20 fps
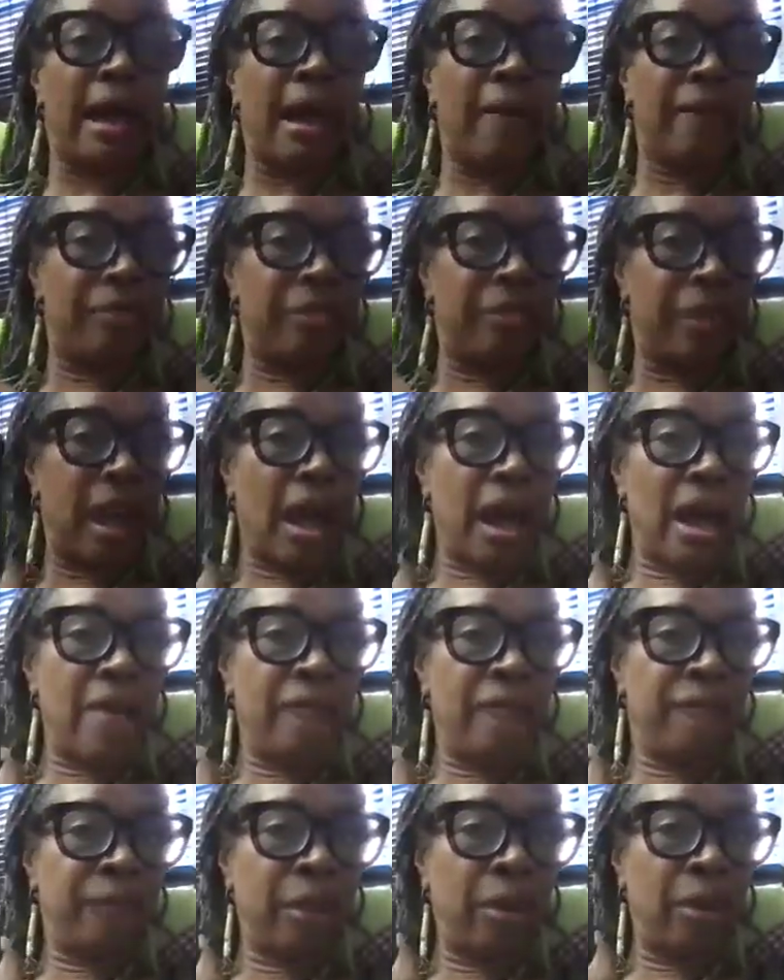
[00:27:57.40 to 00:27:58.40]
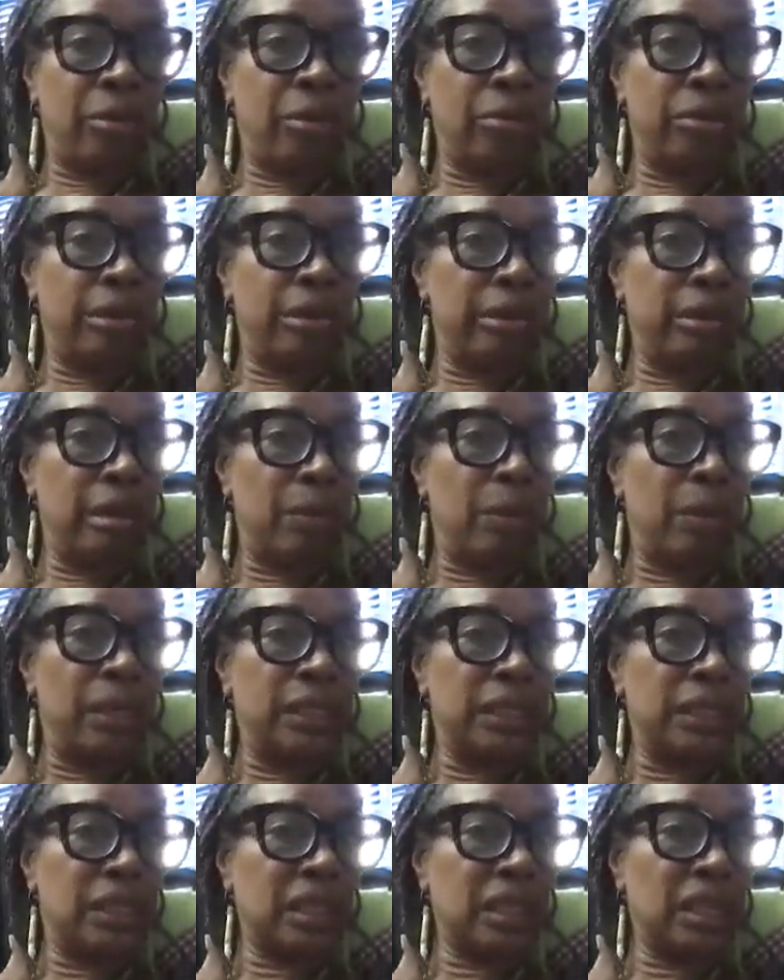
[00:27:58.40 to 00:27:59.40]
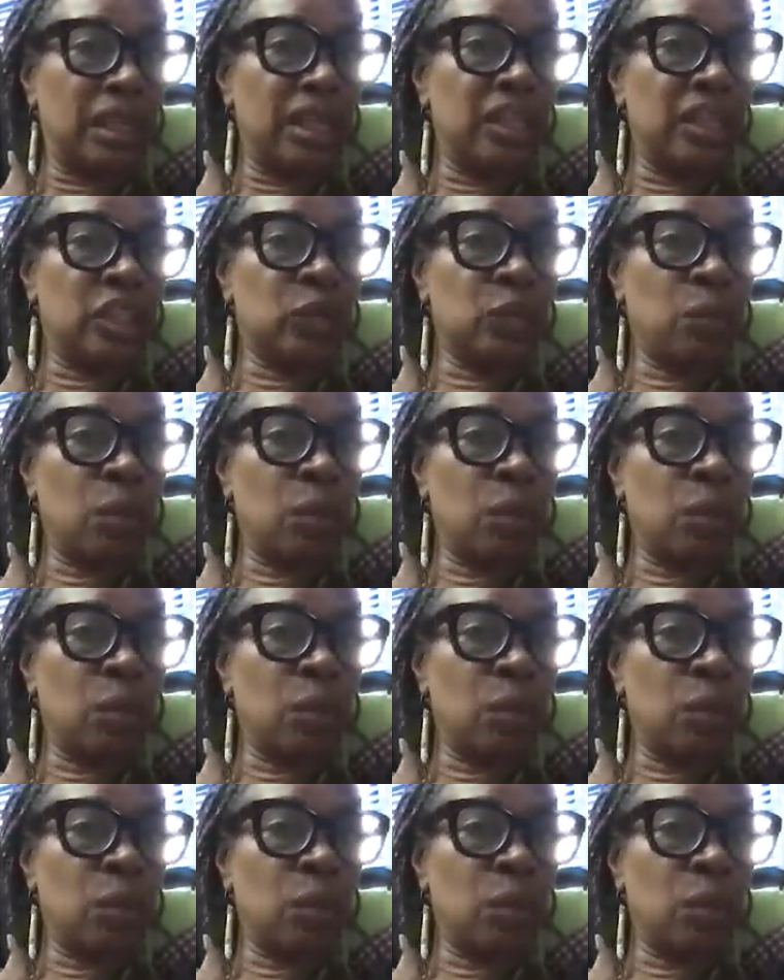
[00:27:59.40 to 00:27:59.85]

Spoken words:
have the iPhone, what is it, the latest